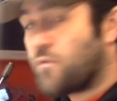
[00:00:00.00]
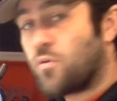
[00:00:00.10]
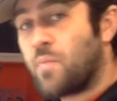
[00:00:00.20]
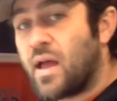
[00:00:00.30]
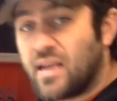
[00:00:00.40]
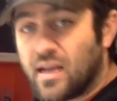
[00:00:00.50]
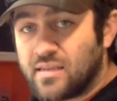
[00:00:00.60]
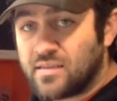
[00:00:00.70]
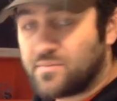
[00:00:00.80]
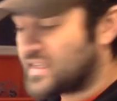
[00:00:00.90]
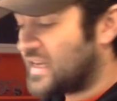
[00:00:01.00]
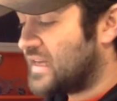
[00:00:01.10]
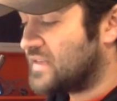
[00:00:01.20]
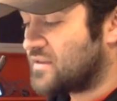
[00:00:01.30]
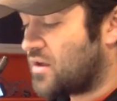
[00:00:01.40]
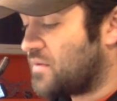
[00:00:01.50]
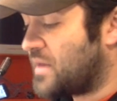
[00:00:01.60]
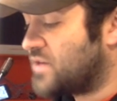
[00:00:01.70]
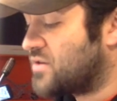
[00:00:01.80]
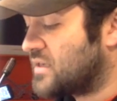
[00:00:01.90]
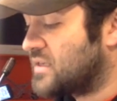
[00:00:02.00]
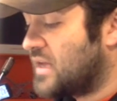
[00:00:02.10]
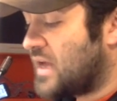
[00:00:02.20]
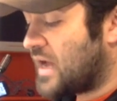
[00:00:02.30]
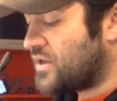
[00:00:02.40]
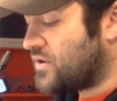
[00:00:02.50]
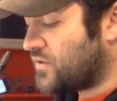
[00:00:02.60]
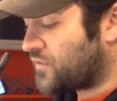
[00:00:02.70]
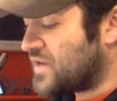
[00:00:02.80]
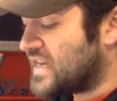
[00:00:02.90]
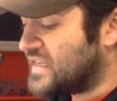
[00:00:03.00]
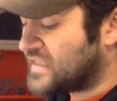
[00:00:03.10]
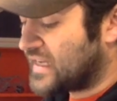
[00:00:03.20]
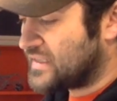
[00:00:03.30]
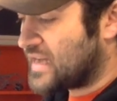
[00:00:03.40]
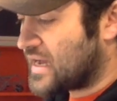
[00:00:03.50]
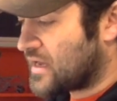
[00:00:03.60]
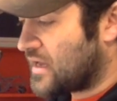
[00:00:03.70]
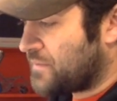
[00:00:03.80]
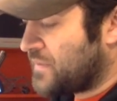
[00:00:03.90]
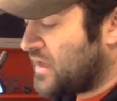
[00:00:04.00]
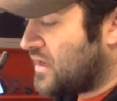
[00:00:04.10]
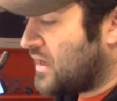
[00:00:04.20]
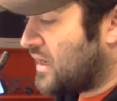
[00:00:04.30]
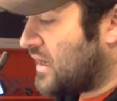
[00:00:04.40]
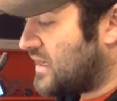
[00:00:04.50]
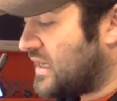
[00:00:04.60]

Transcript: For my custom skins on all of my trucks, I use FreqEskinZ.com.